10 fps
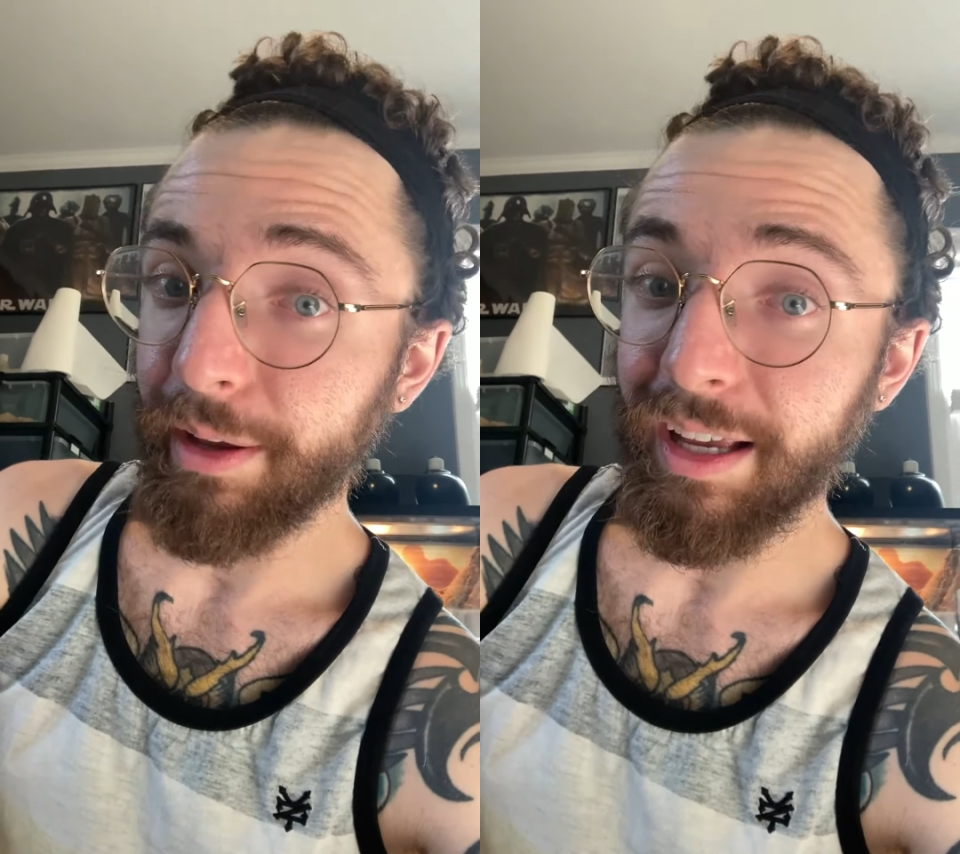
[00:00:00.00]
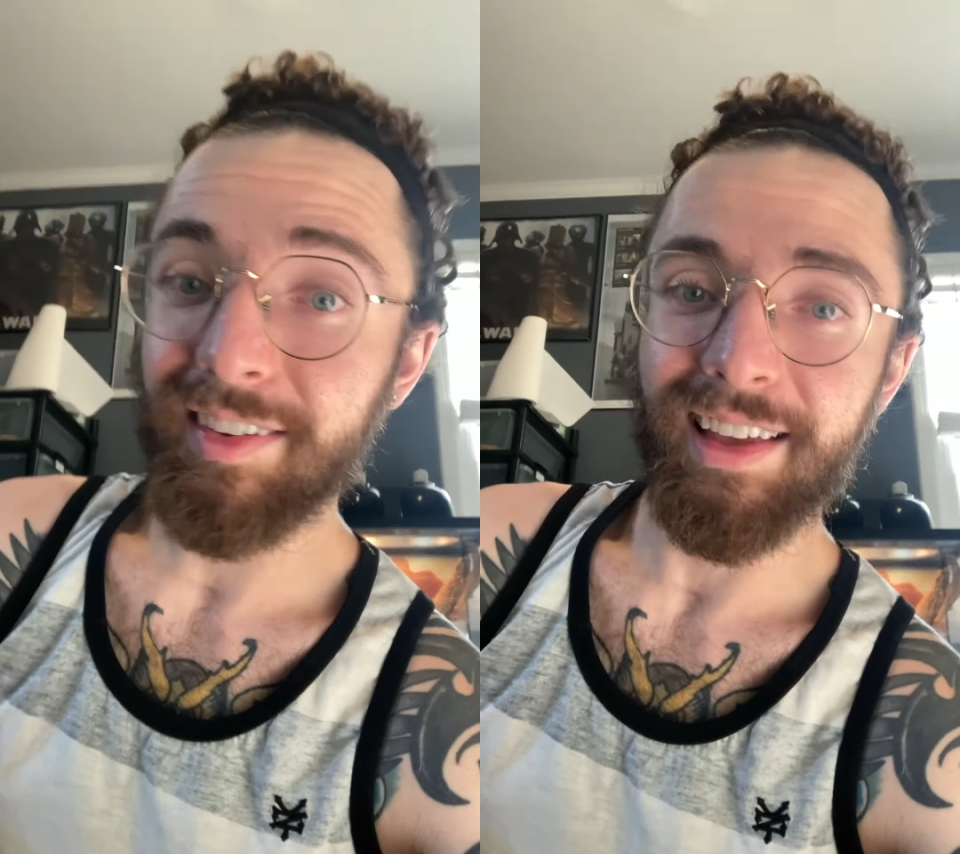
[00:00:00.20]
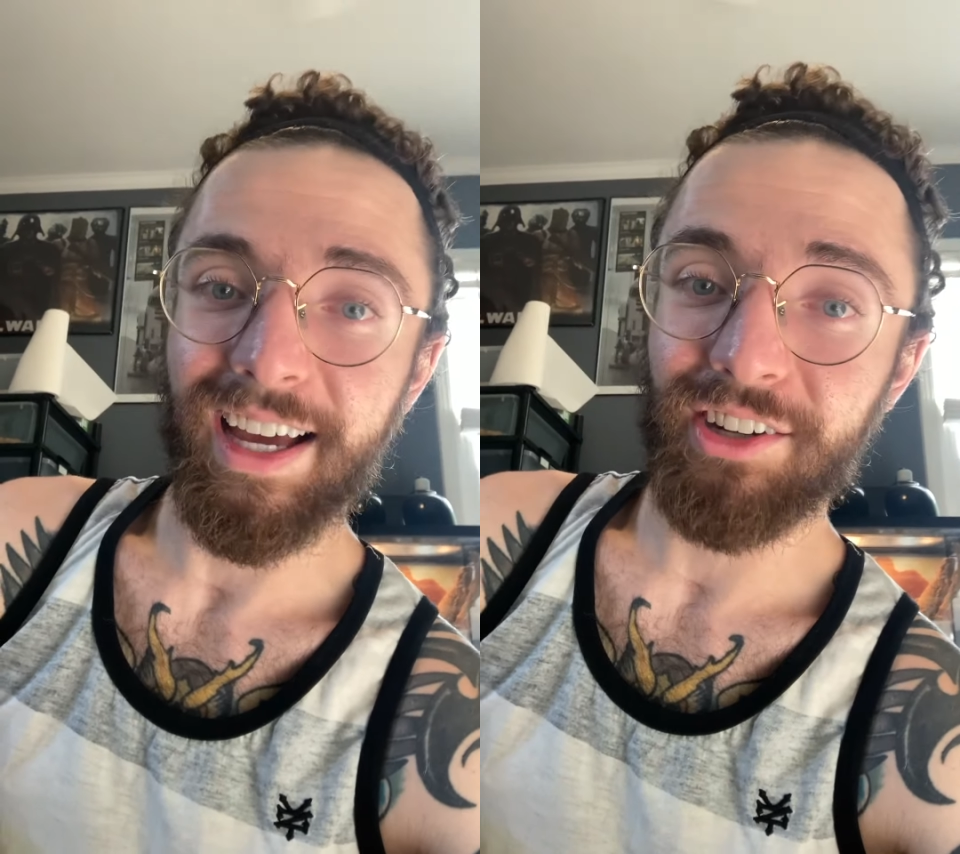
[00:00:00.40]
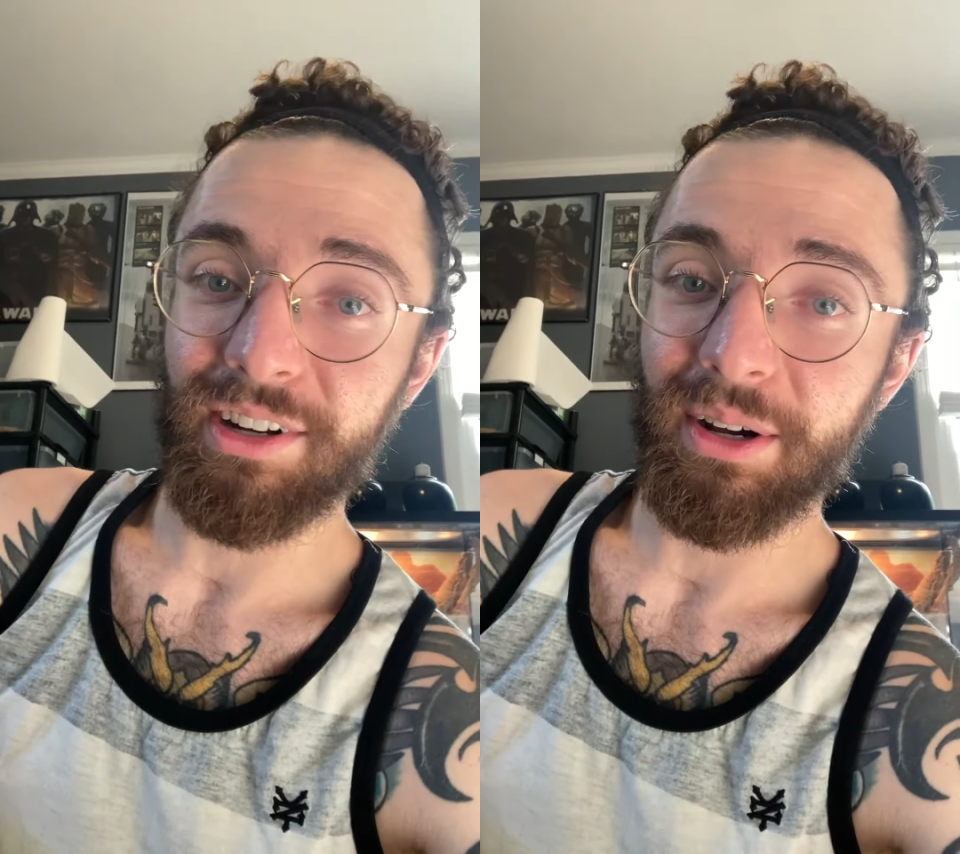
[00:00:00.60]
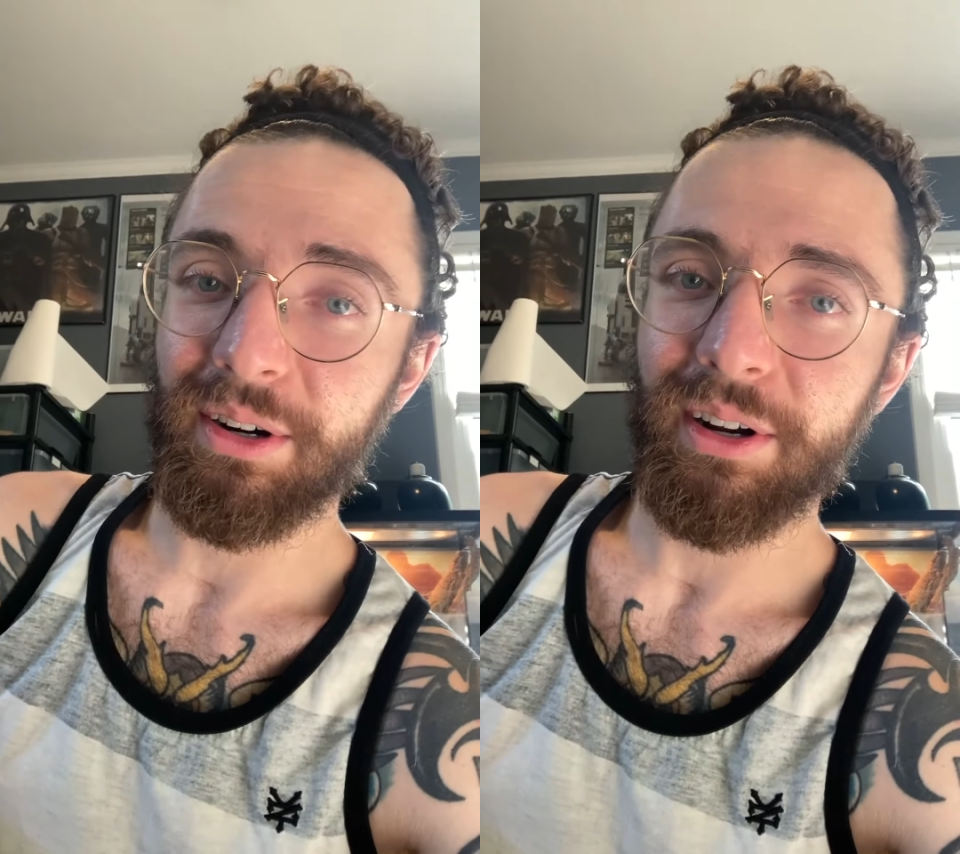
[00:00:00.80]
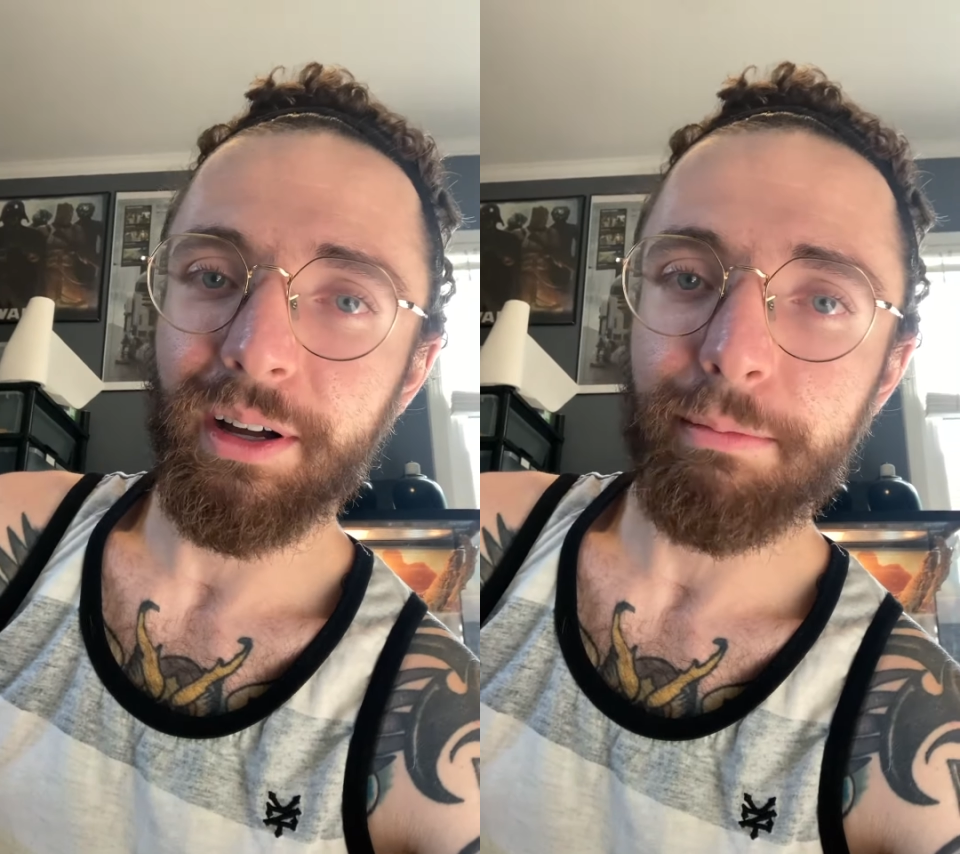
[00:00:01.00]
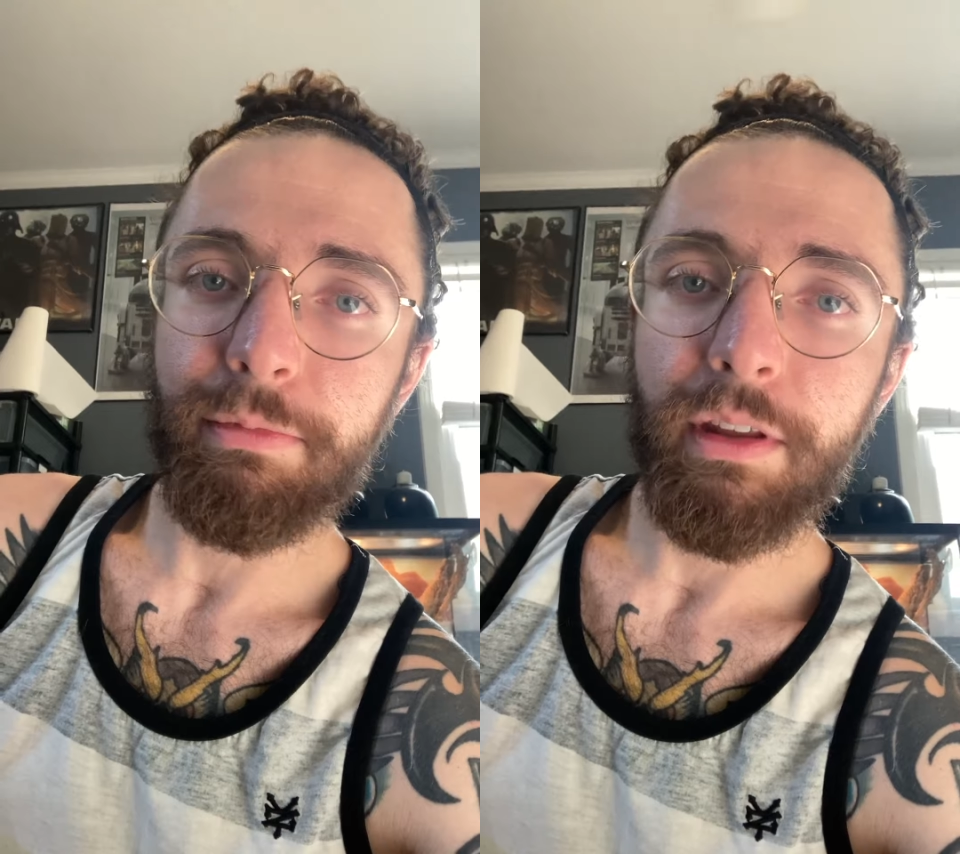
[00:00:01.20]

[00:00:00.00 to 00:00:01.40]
eggs hatch out or not